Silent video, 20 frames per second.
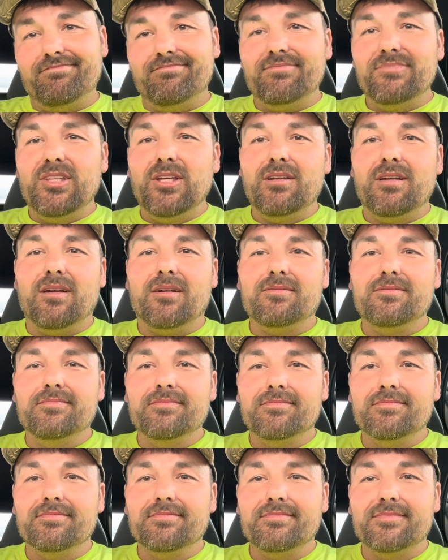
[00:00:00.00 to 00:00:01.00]
you know,
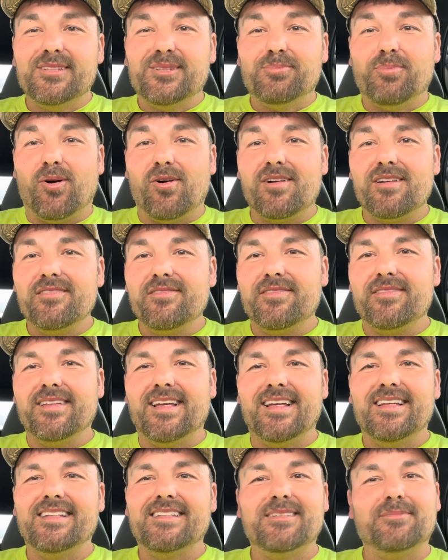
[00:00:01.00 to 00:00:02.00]
it's part of
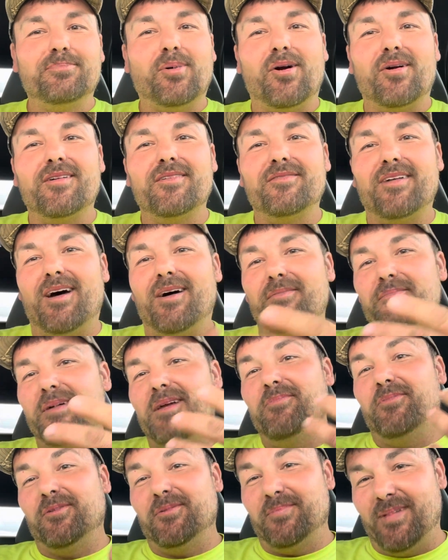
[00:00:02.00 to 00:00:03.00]
how I'm
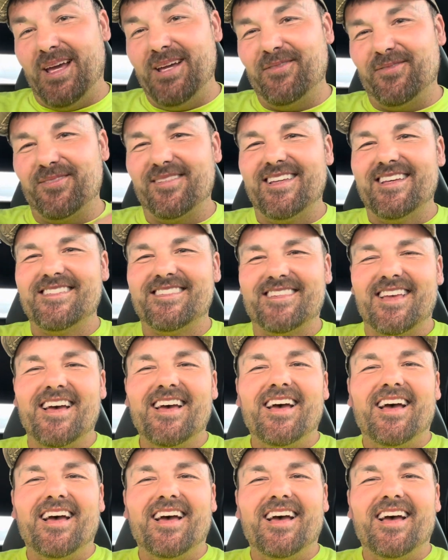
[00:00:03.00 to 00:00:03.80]
able to pay for this.